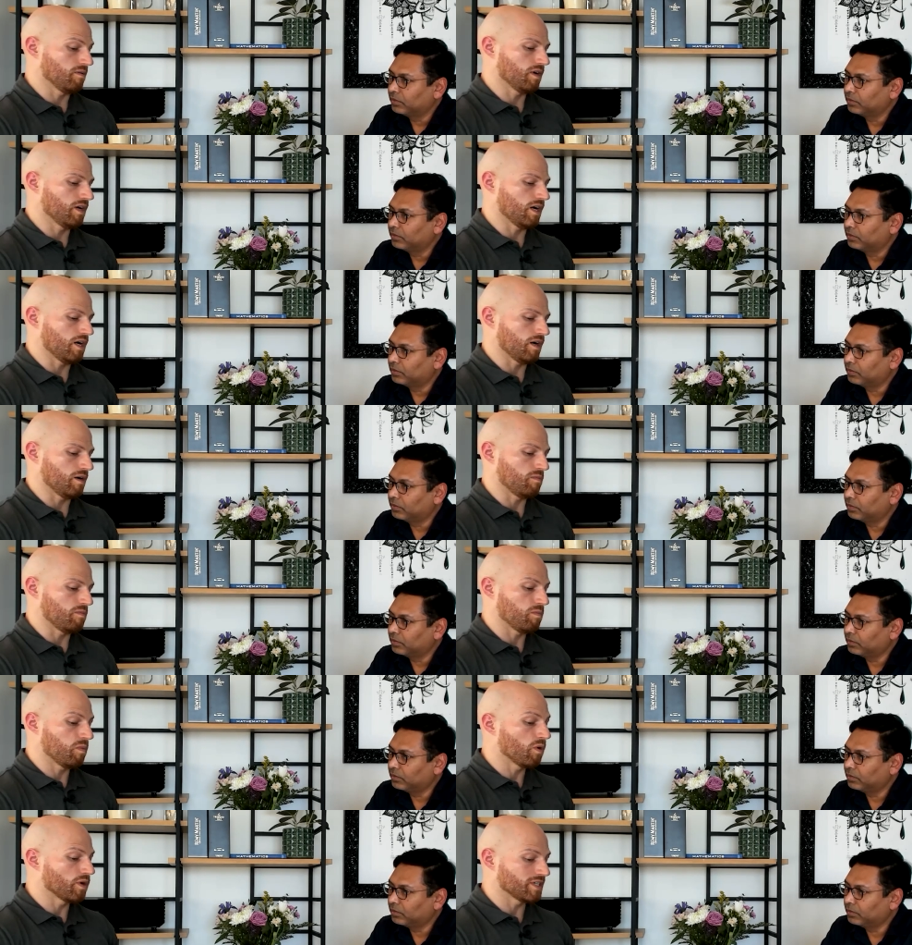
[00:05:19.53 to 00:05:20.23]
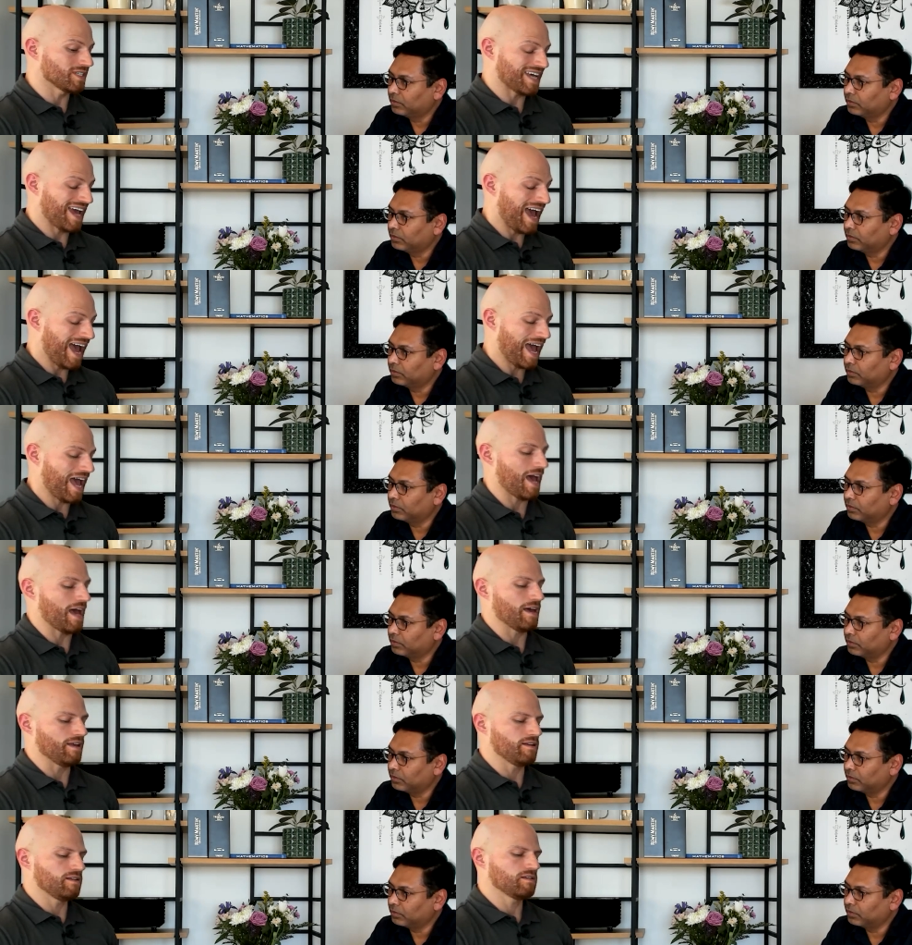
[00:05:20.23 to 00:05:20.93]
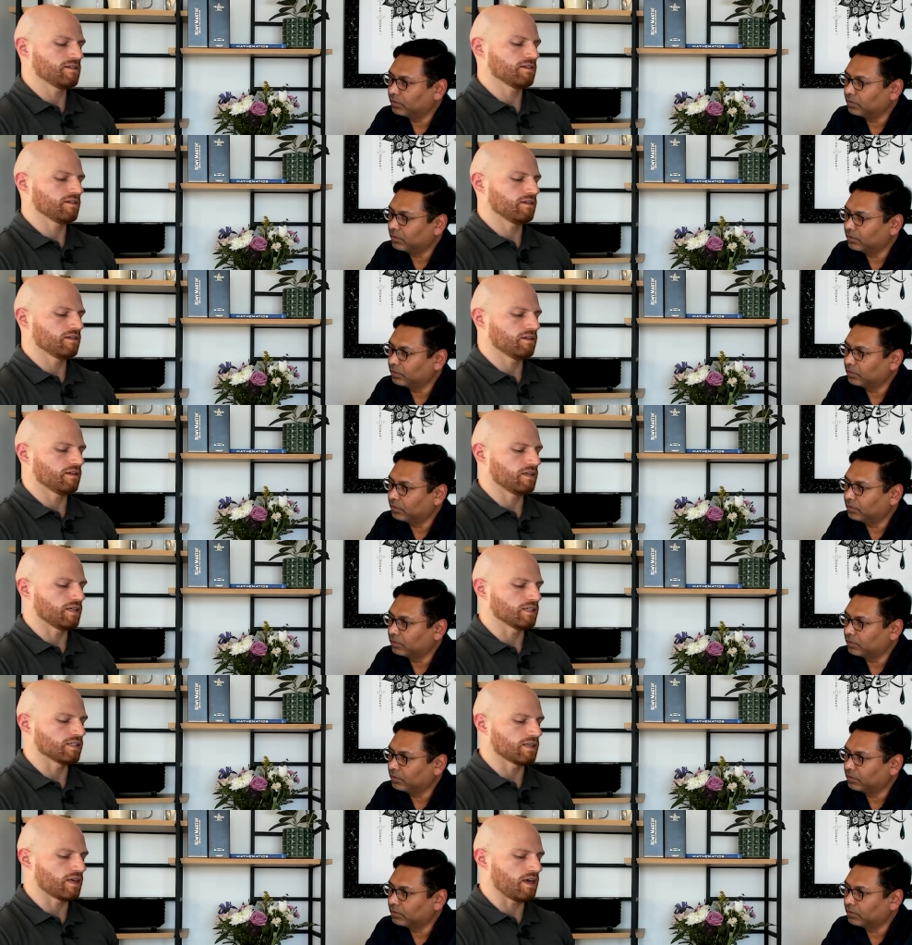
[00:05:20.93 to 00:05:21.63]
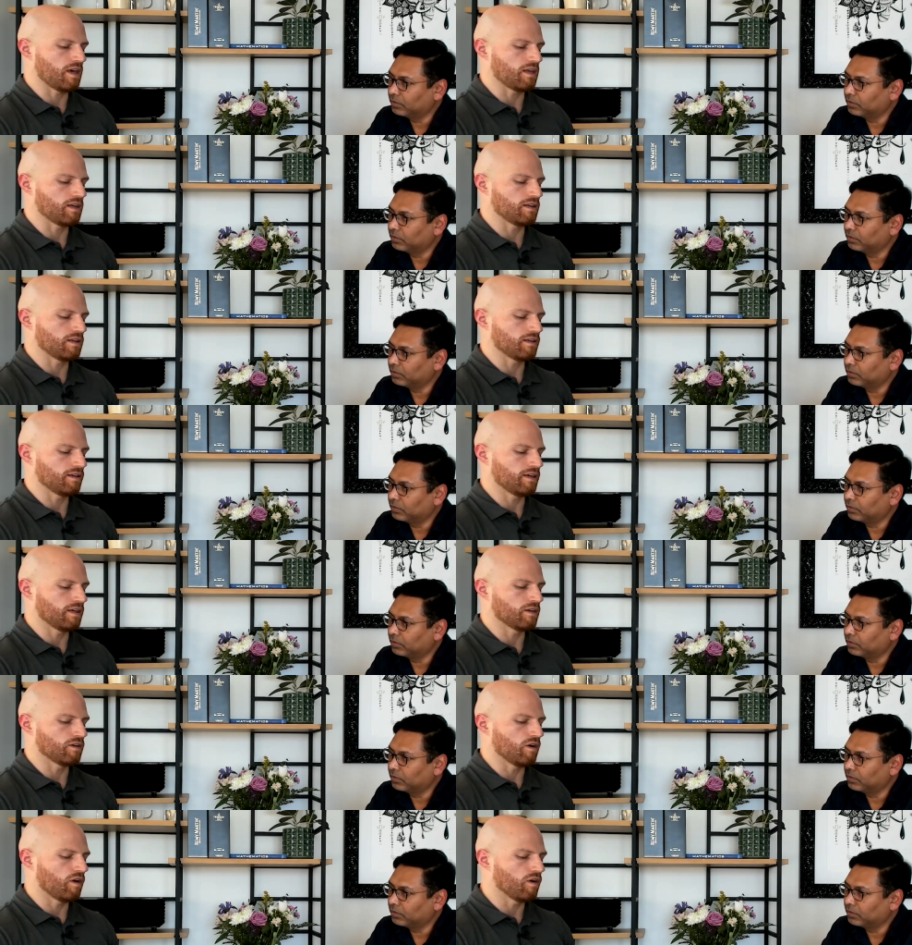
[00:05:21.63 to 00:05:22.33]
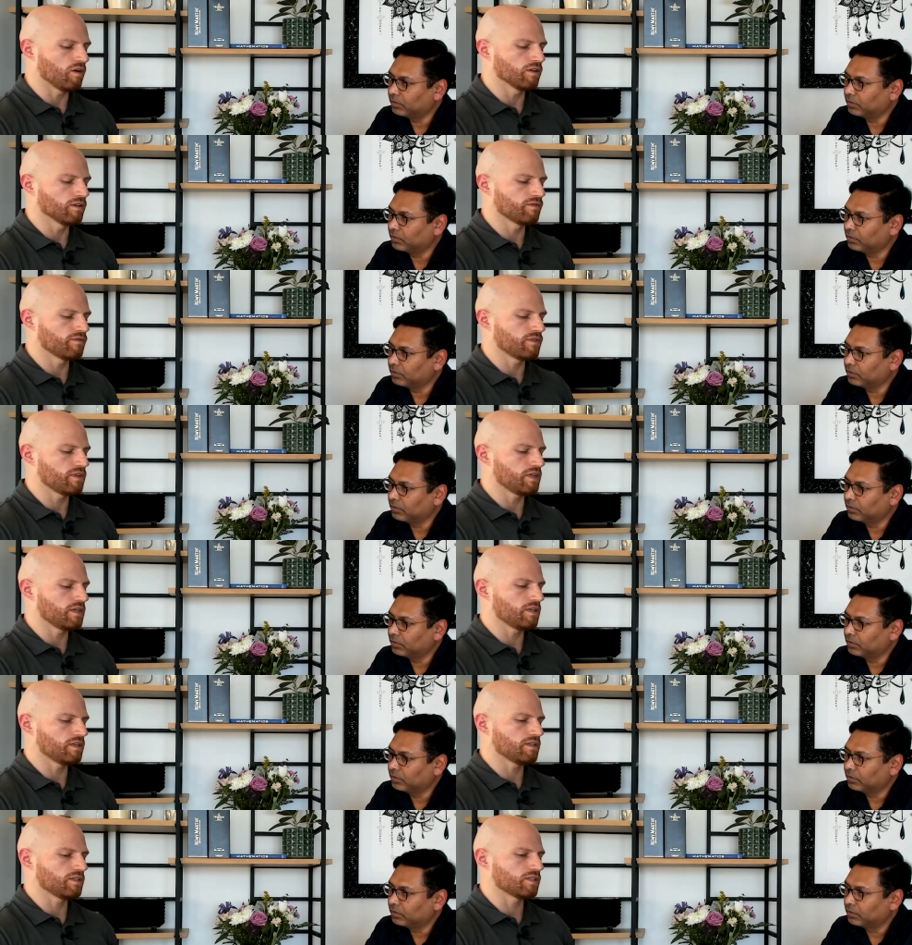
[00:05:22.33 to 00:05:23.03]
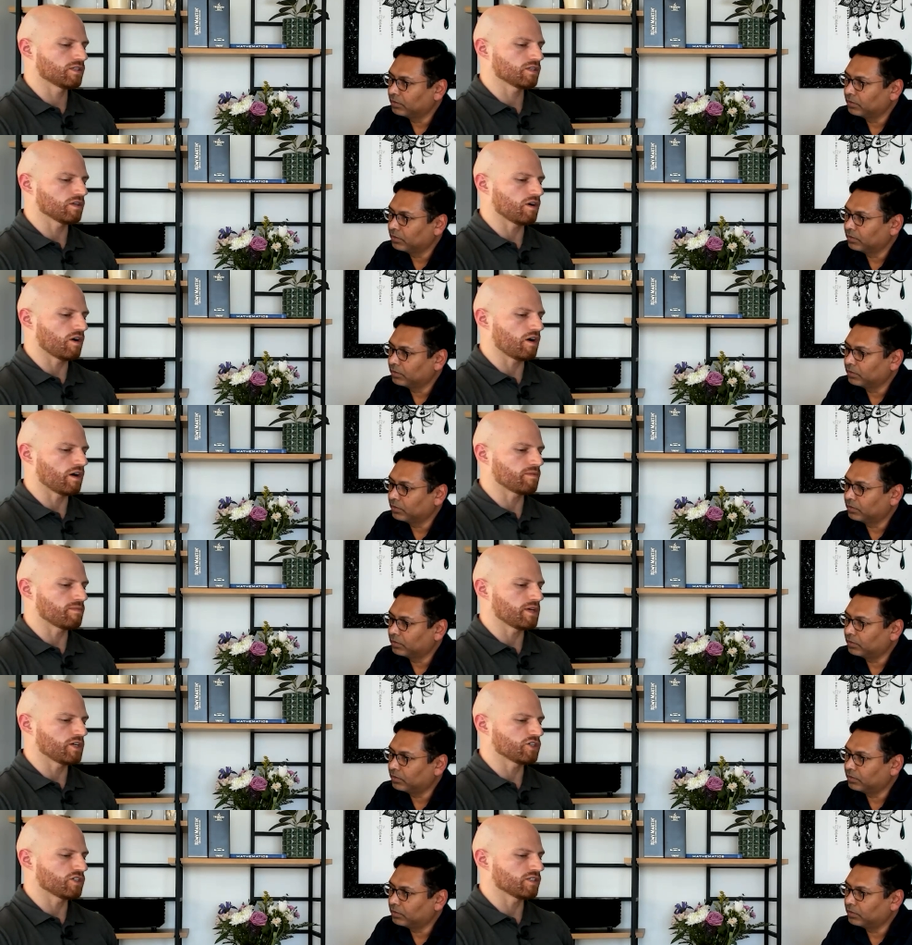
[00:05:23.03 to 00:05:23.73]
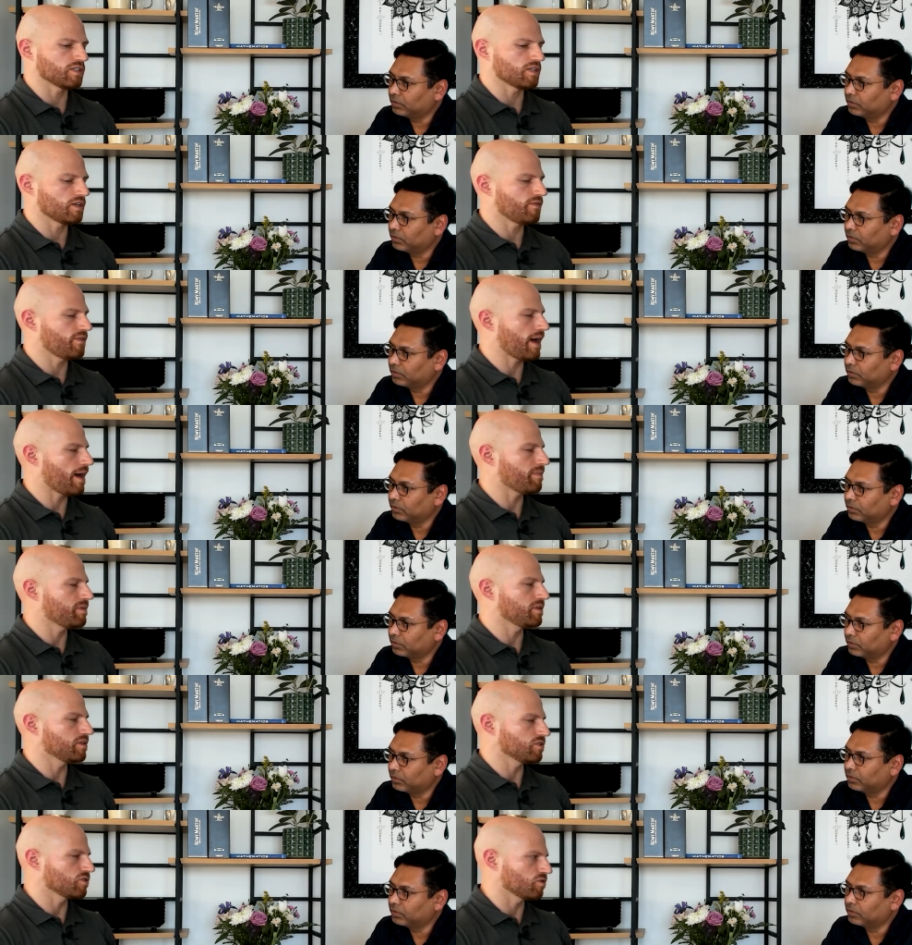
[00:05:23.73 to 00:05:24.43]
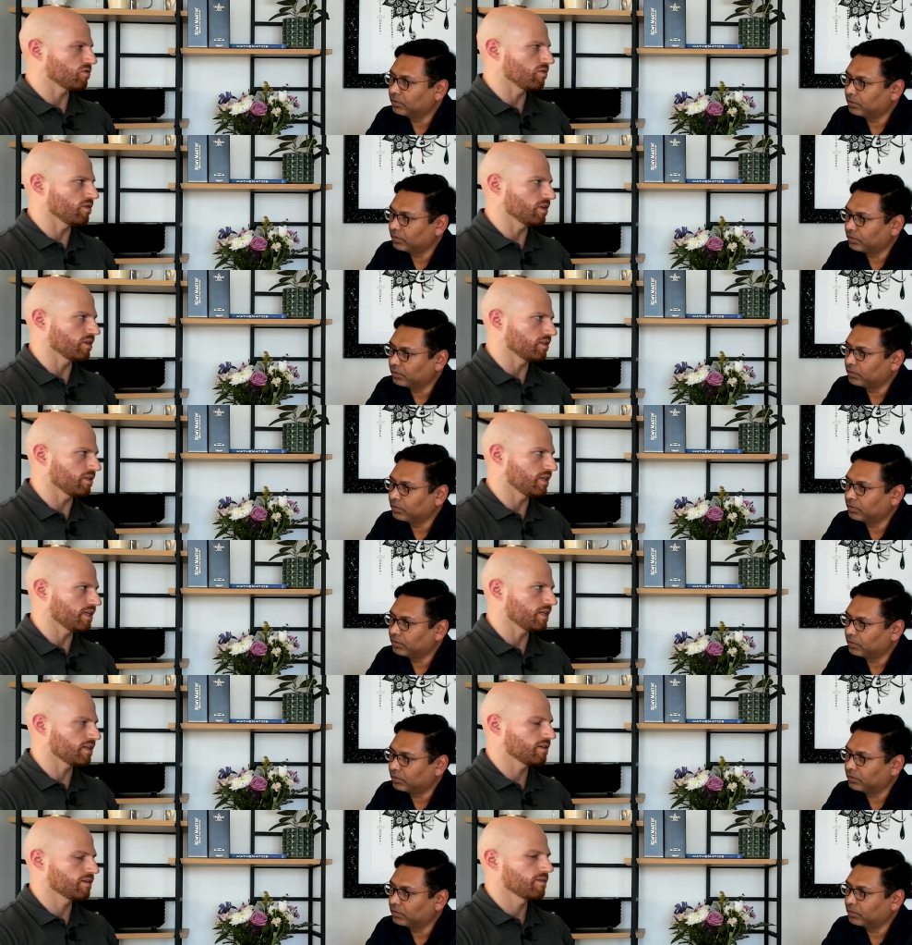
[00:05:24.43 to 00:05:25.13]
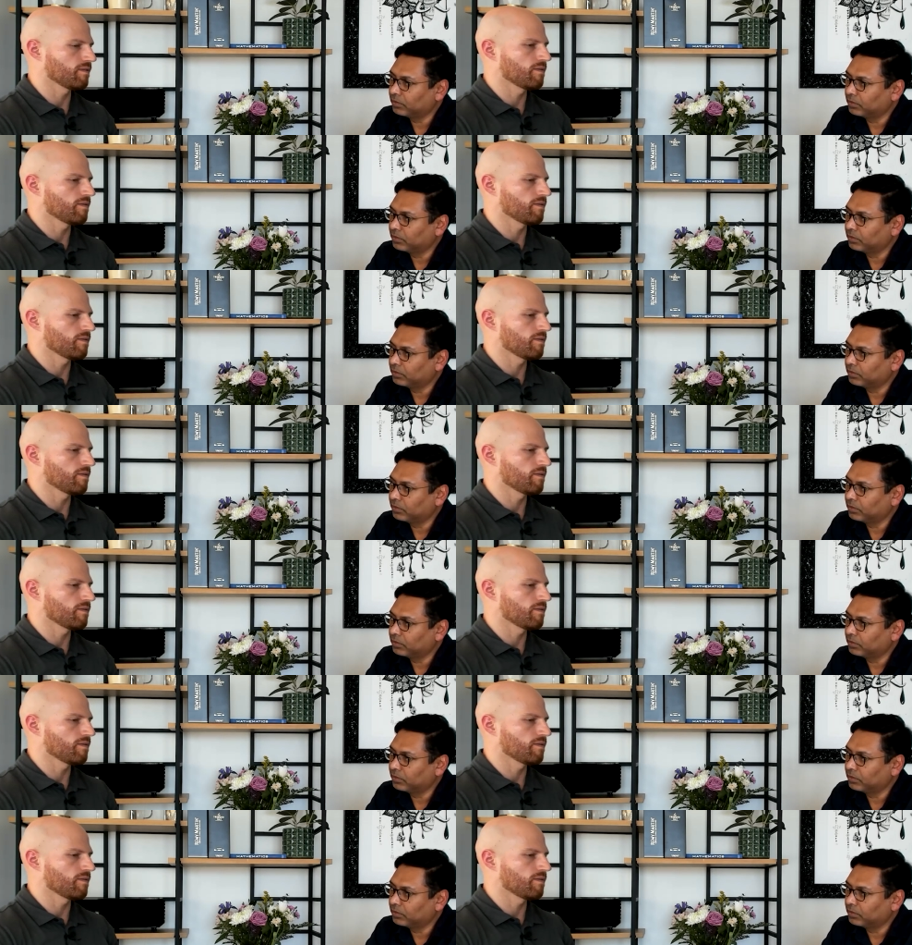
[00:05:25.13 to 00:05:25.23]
Speaker 1: uh, point to add is that in all of these automations that have happened historically,